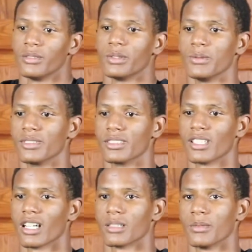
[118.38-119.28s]
We was just
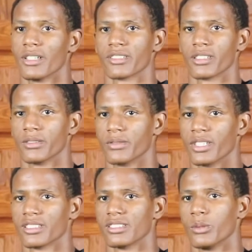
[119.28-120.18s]
talking about certain
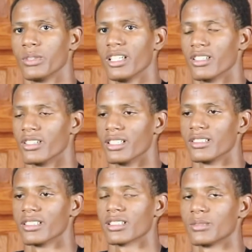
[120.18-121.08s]
verses that we had already
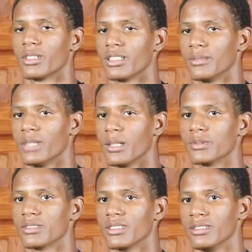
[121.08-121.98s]
talked about in
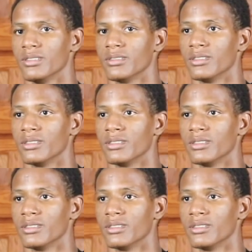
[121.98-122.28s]
Bible study.